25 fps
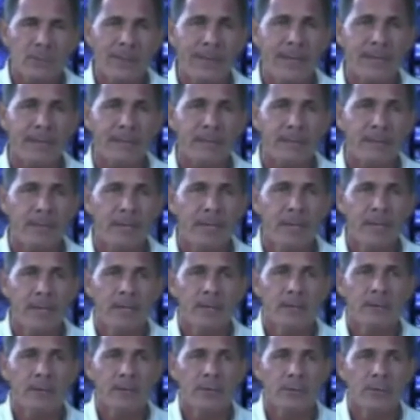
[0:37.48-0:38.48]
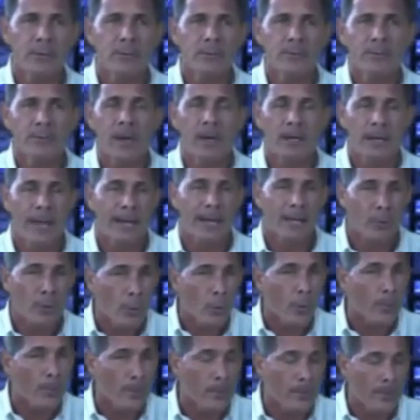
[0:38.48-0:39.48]
speaking to a lot
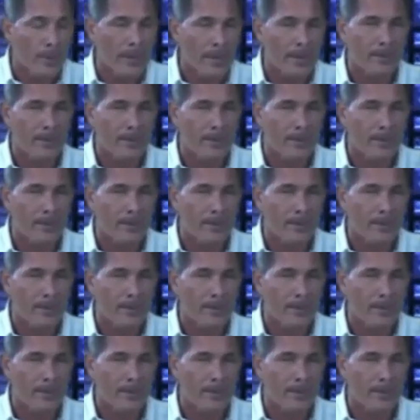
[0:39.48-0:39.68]
of corporate